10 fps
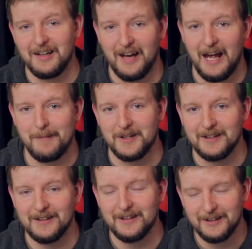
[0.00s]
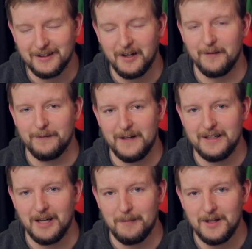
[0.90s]
can happen on
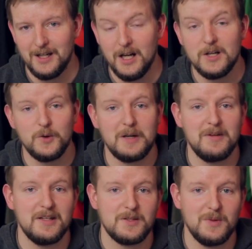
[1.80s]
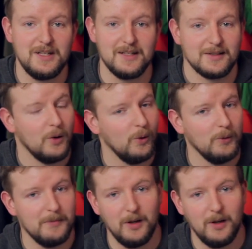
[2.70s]
Feed Dump. Joining me this week is Old